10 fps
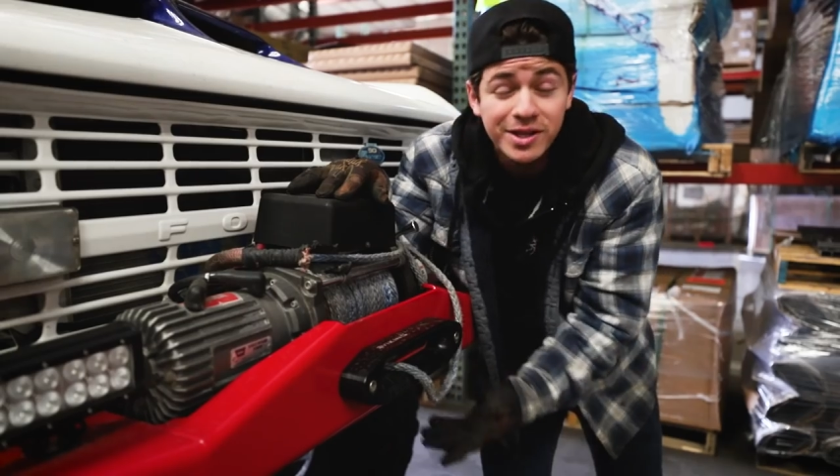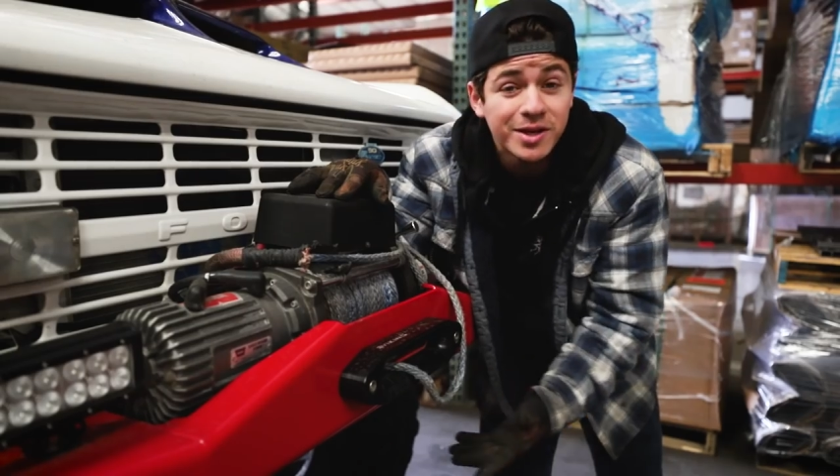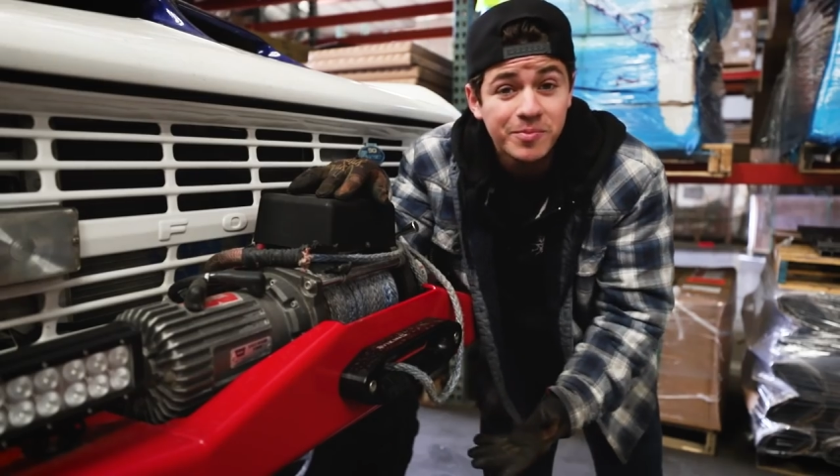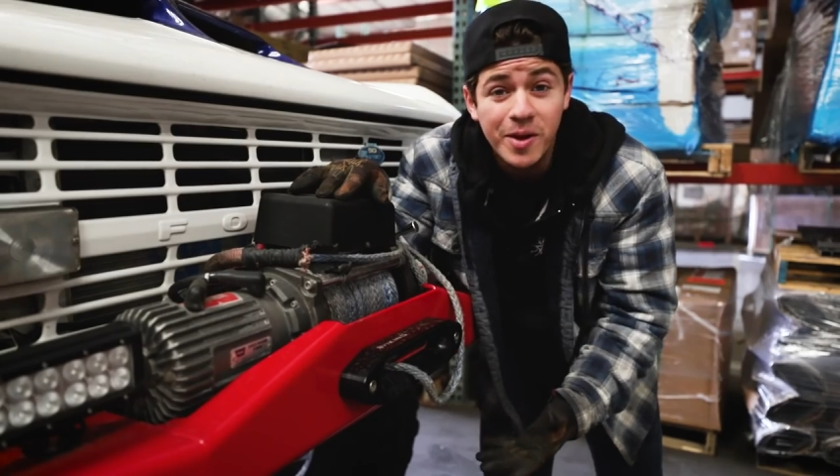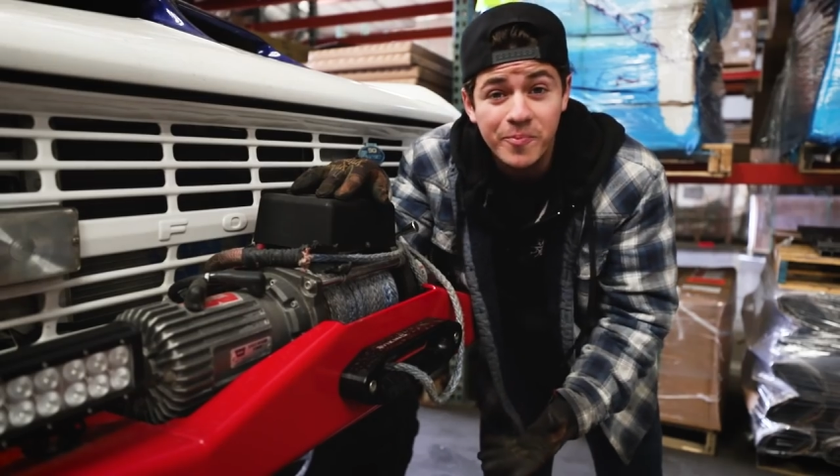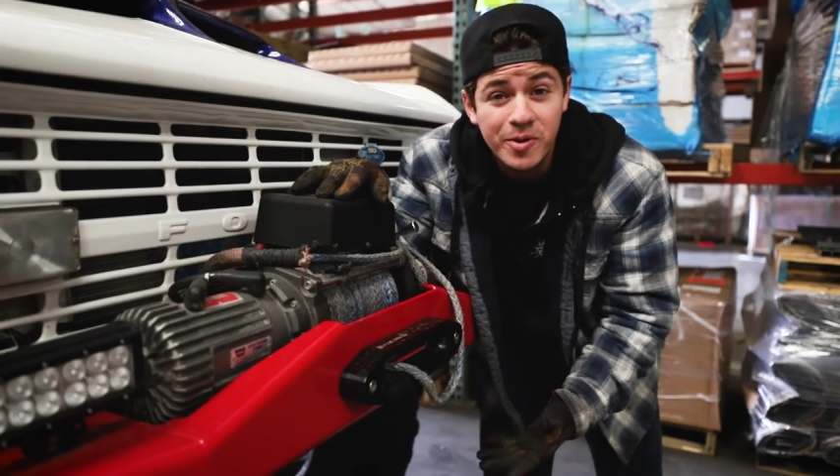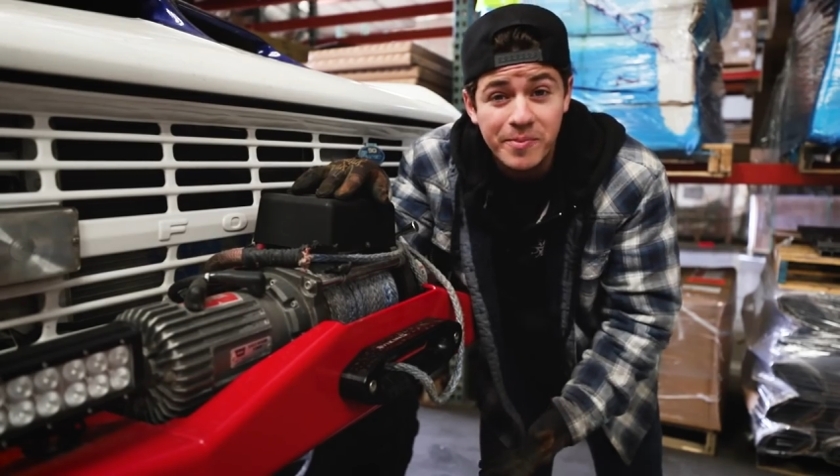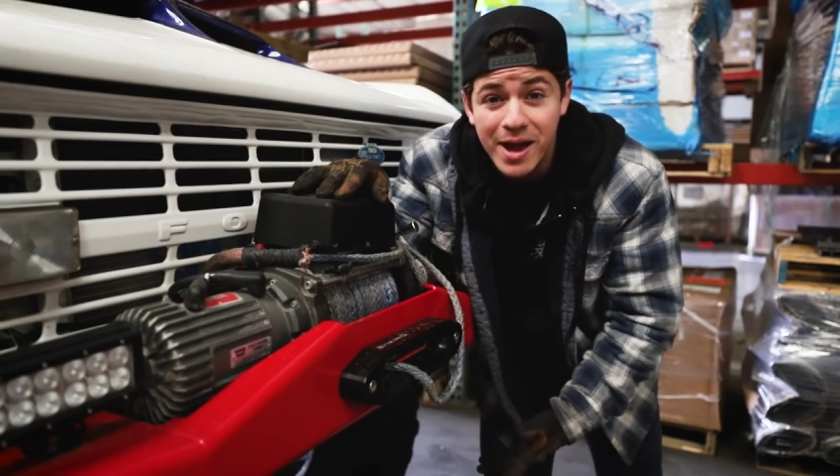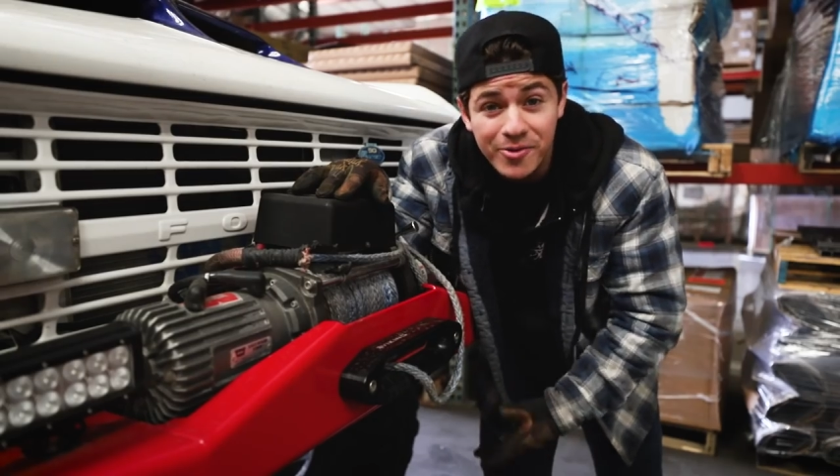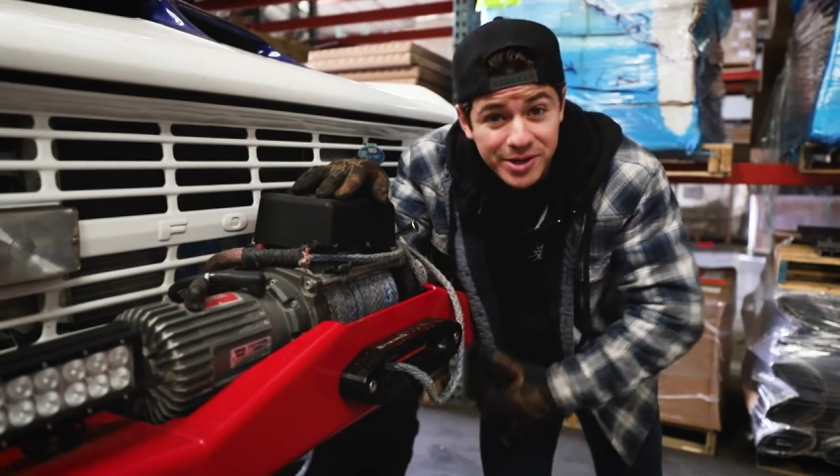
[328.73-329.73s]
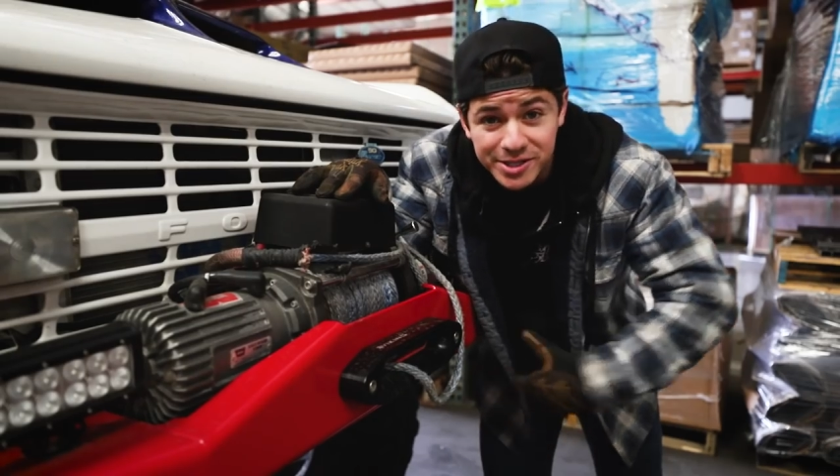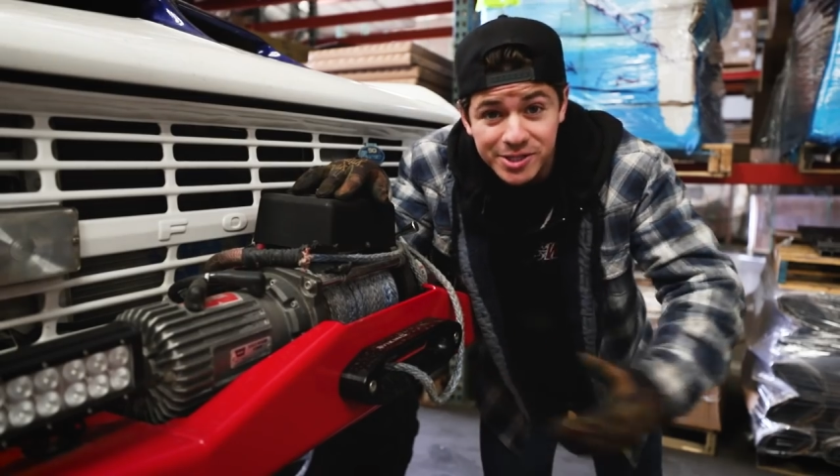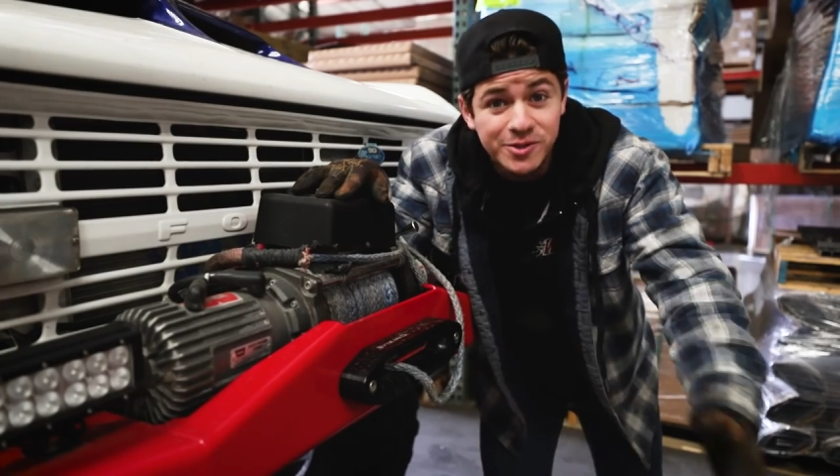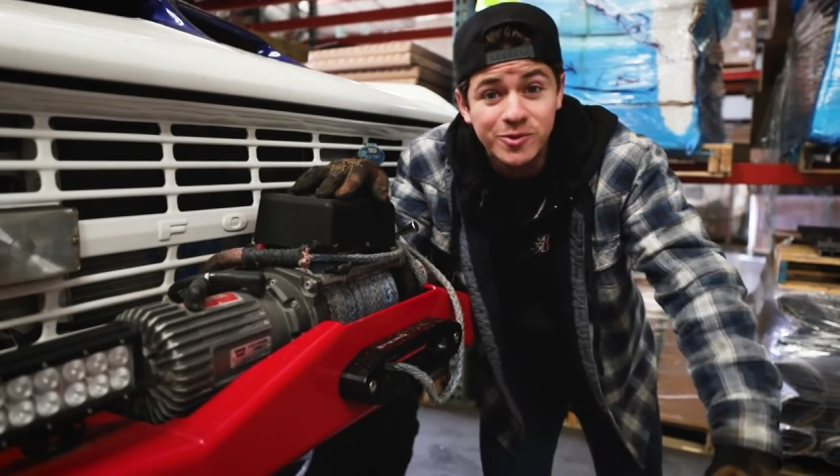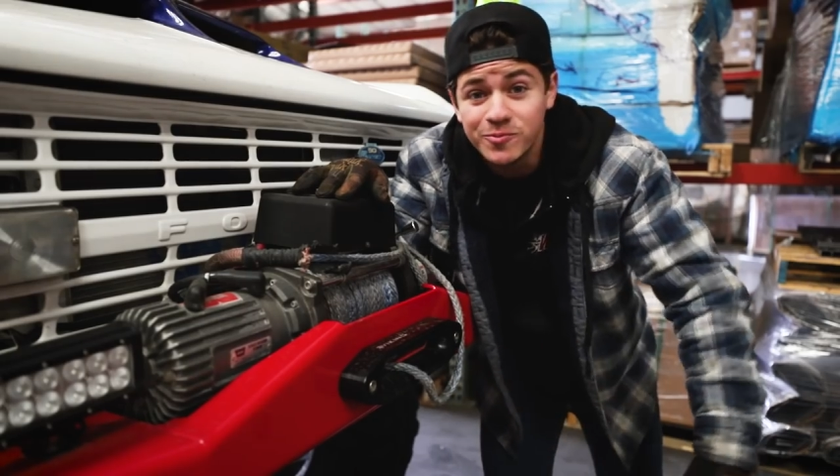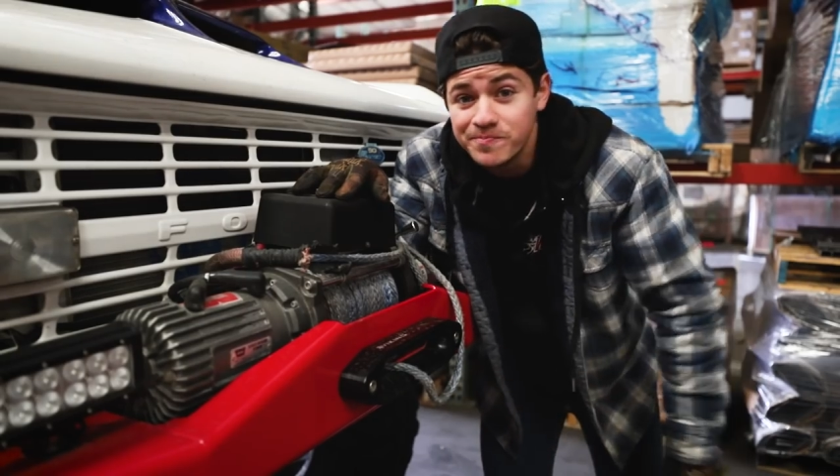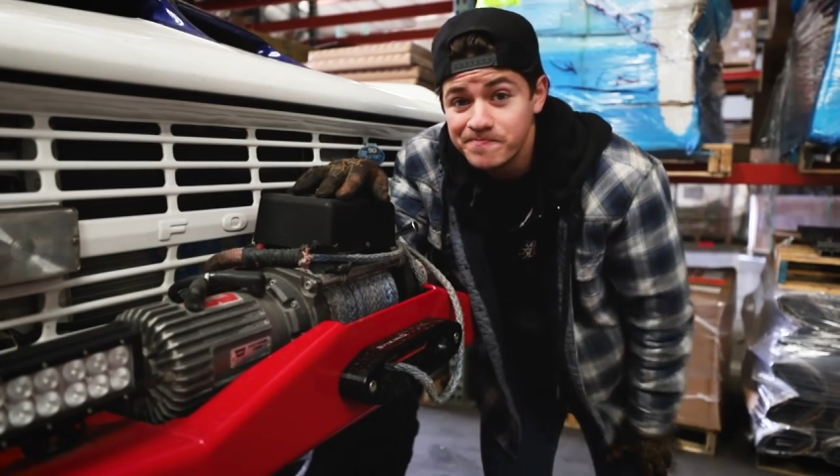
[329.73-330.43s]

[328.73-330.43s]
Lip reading: need a bumper to mount it to.